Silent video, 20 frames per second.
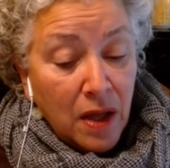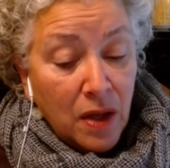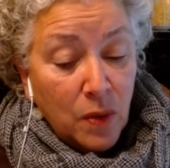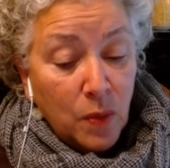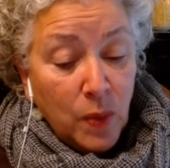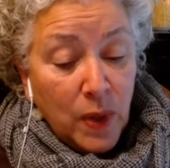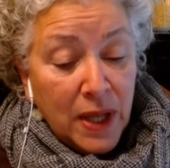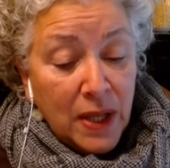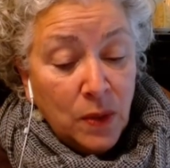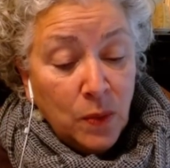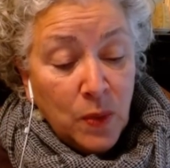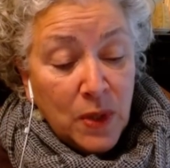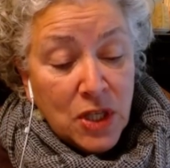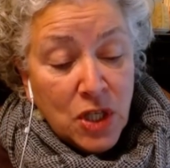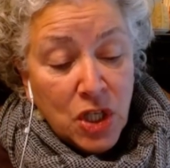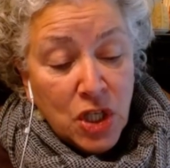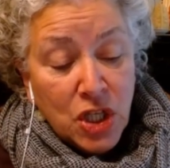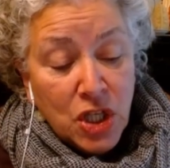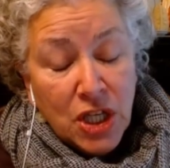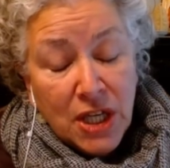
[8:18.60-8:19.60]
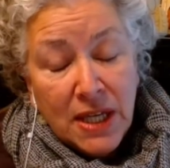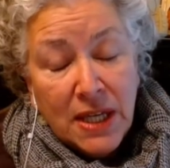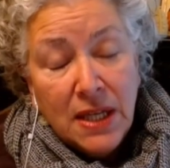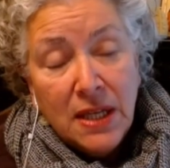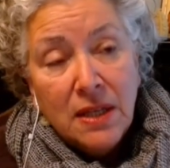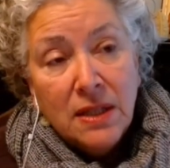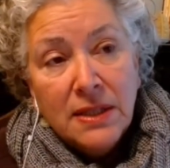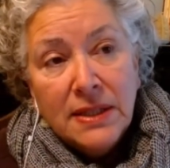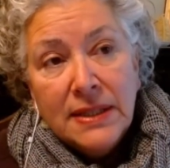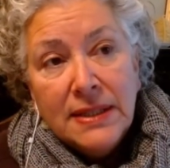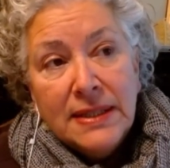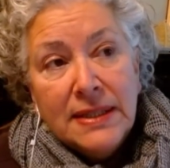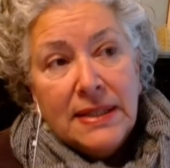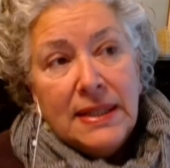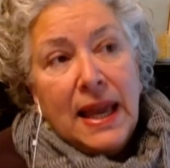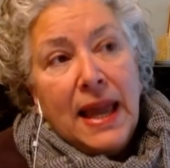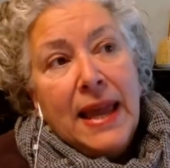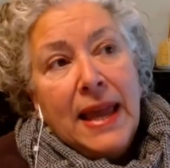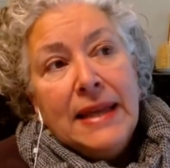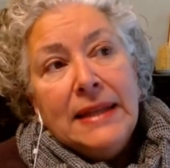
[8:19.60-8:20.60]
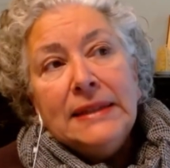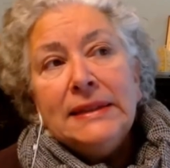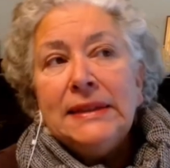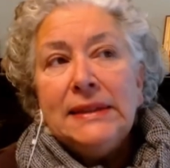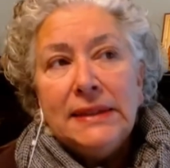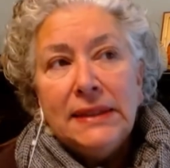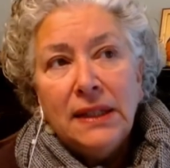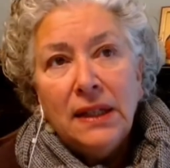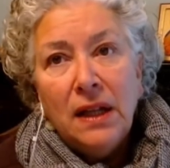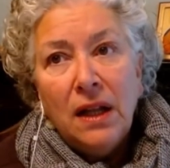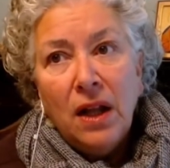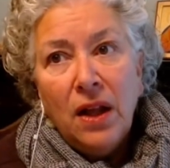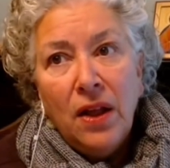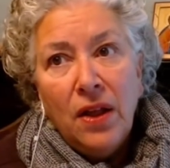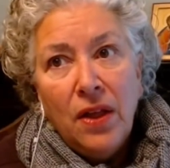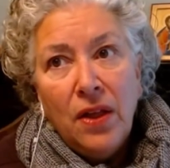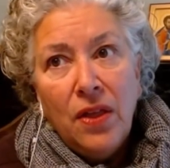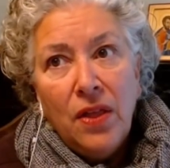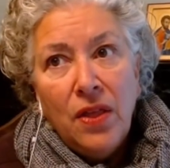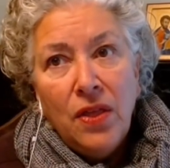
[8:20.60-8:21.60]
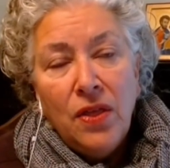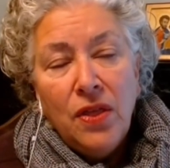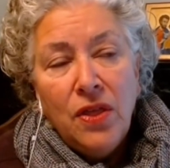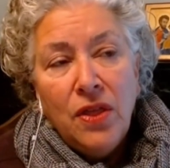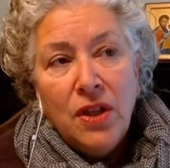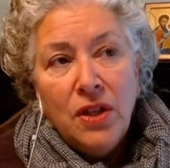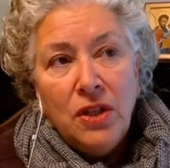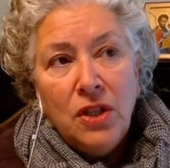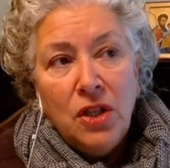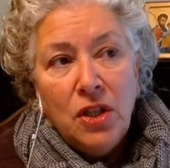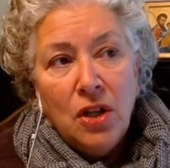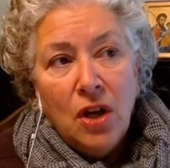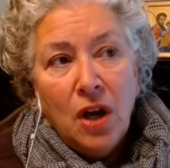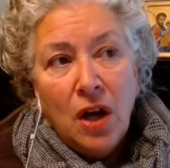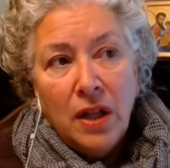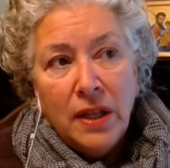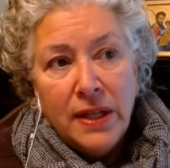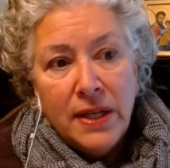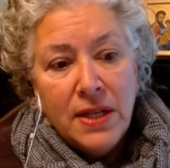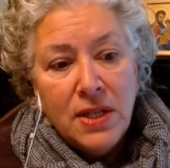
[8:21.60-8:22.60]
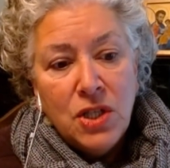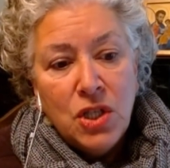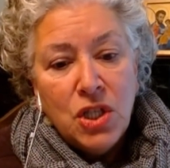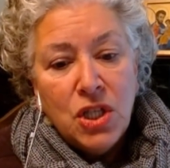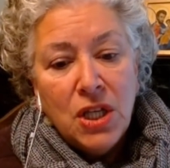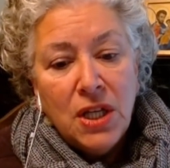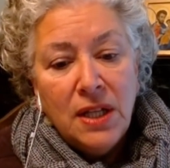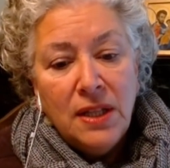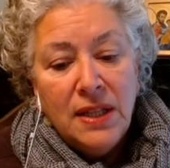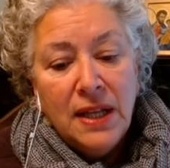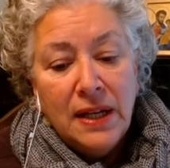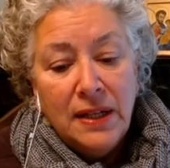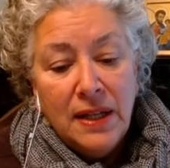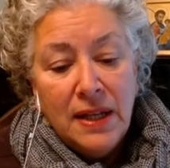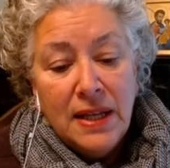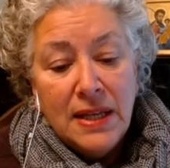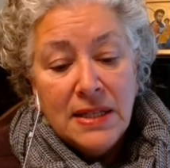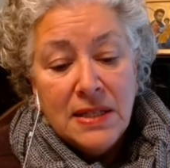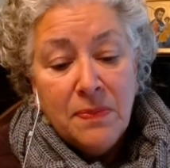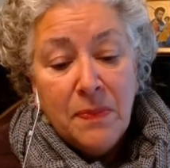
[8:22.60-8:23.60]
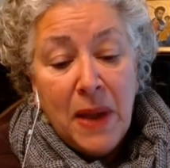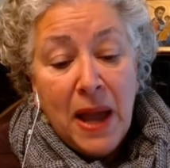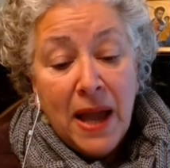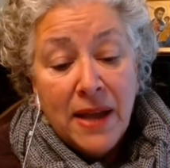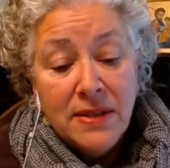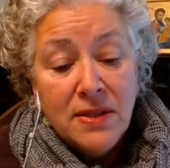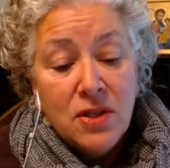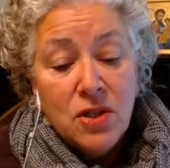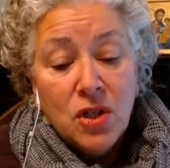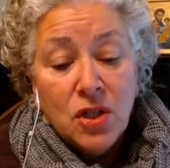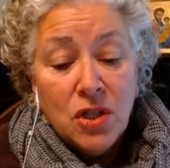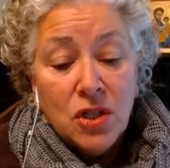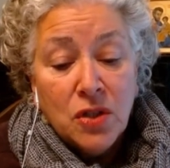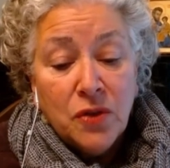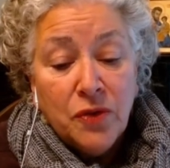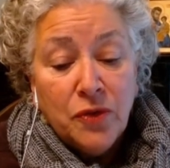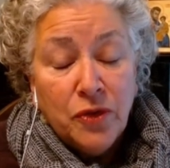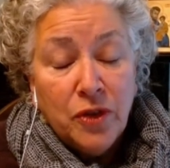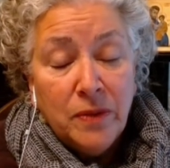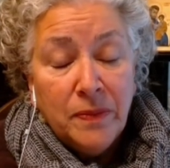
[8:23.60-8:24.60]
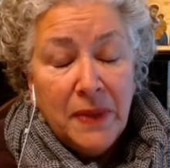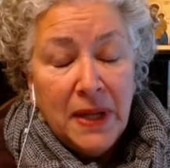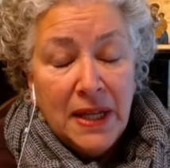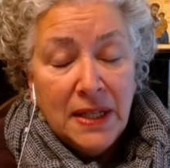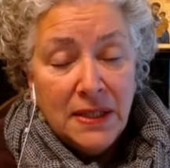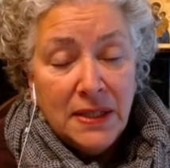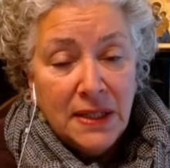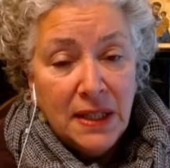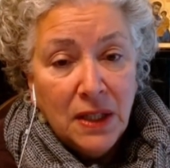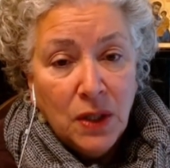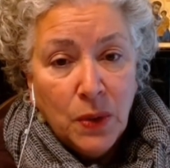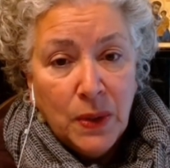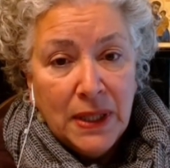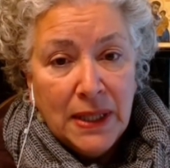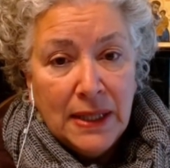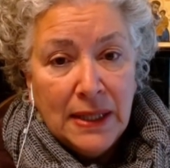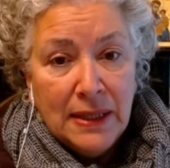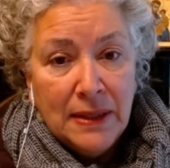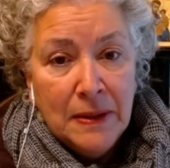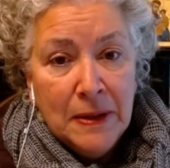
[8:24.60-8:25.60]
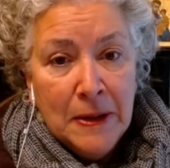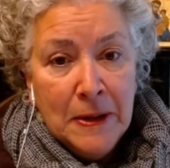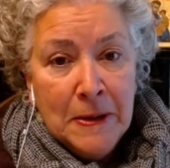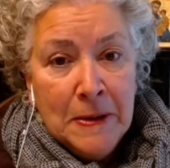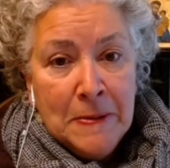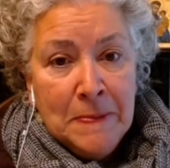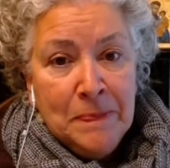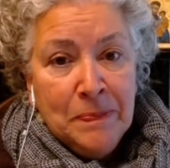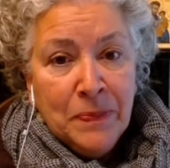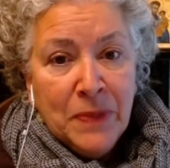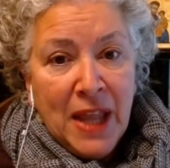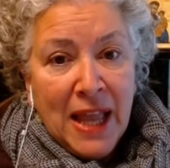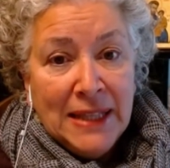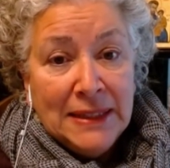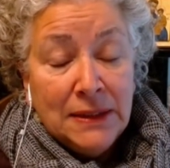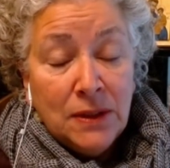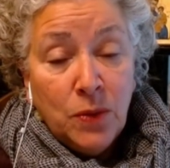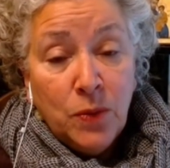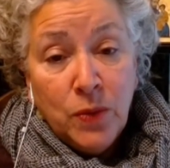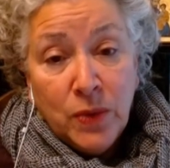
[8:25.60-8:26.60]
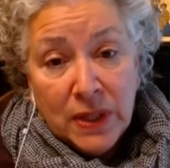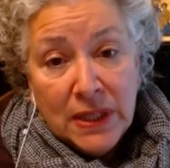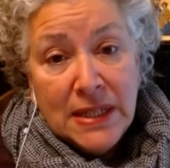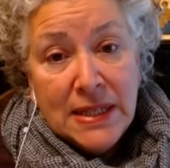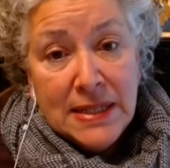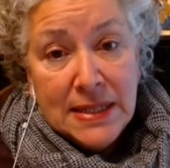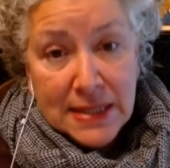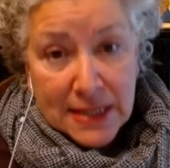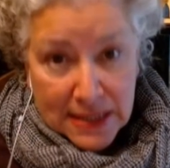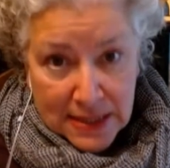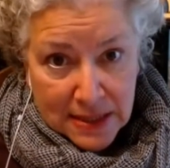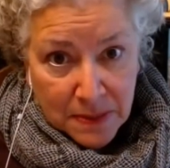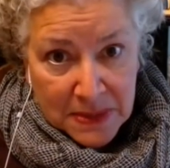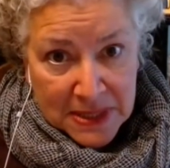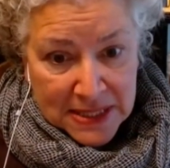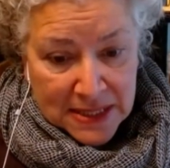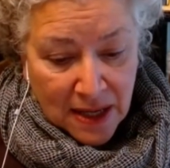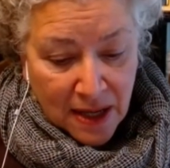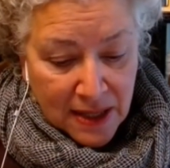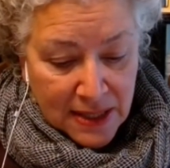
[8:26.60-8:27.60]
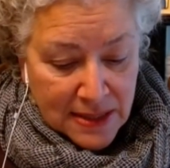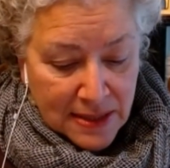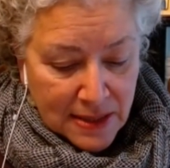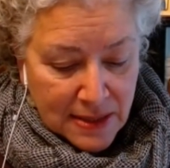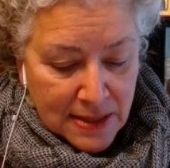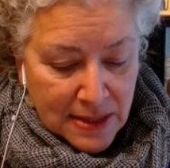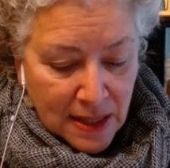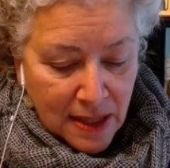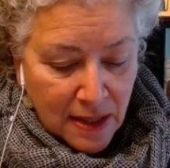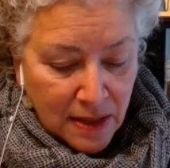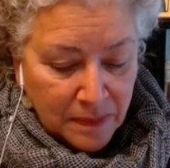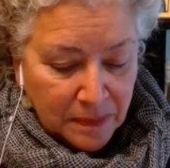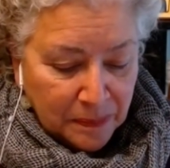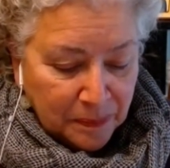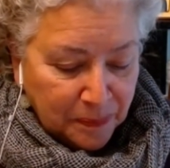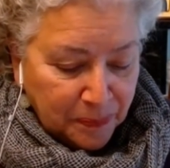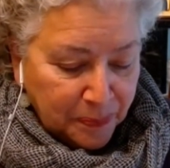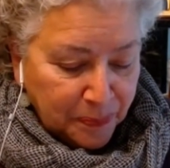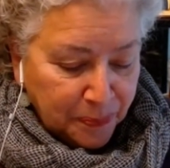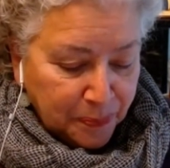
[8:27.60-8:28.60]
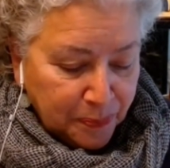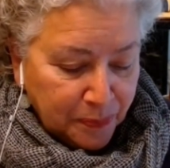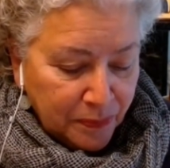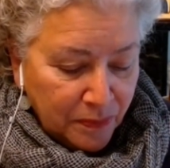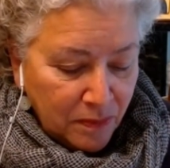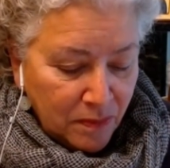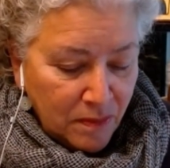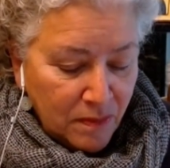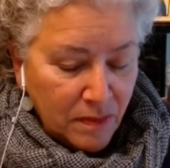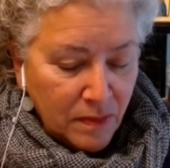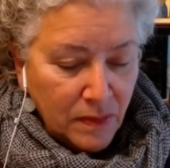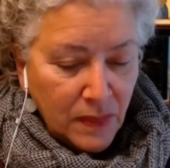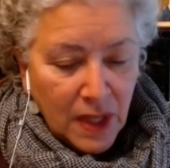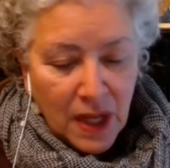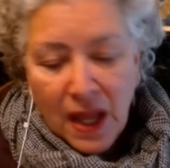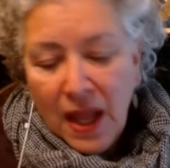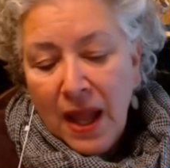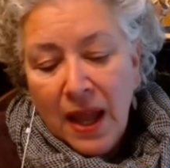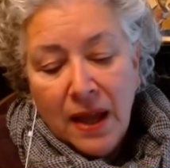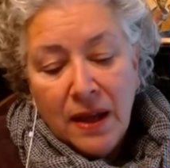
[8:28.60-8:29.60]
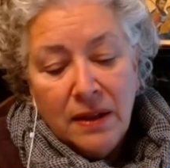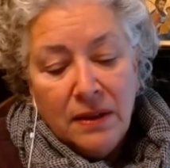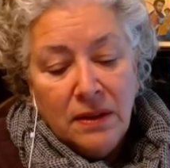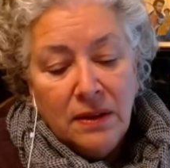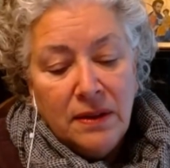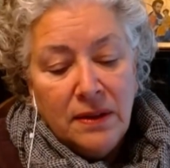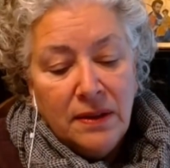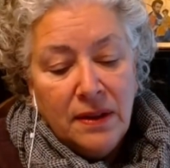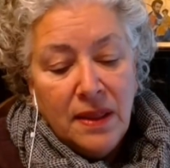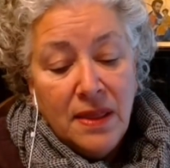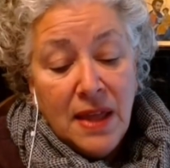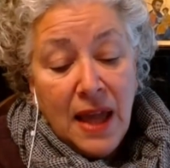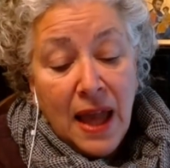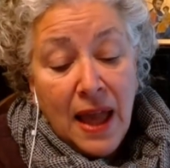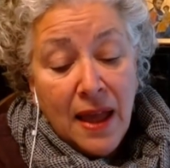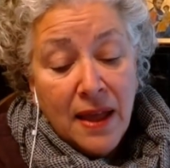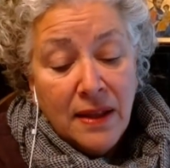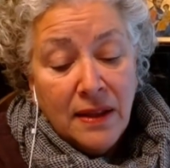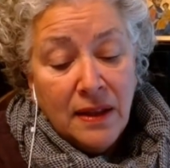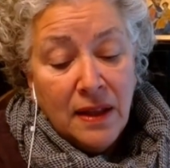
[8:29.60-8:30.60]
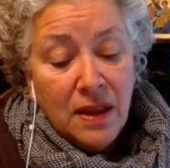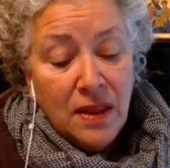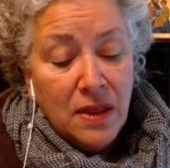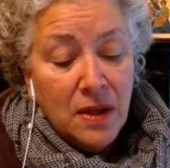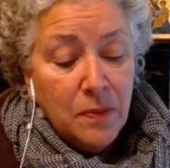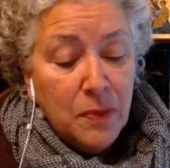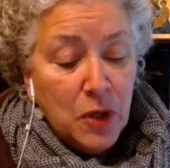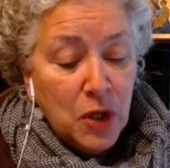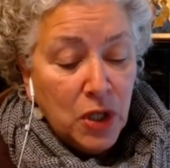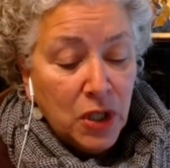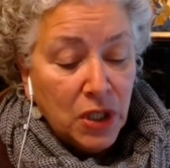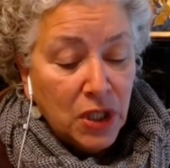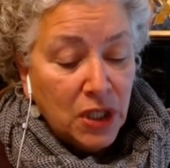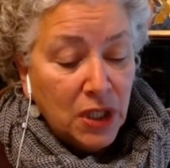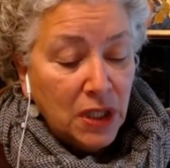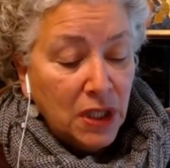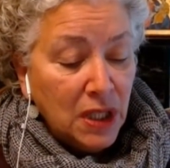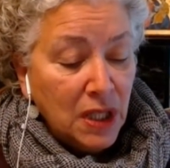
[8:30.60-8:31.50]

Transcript: in which she takes the knowledge that is passed to her from antiquity and really systematizes it. And then the book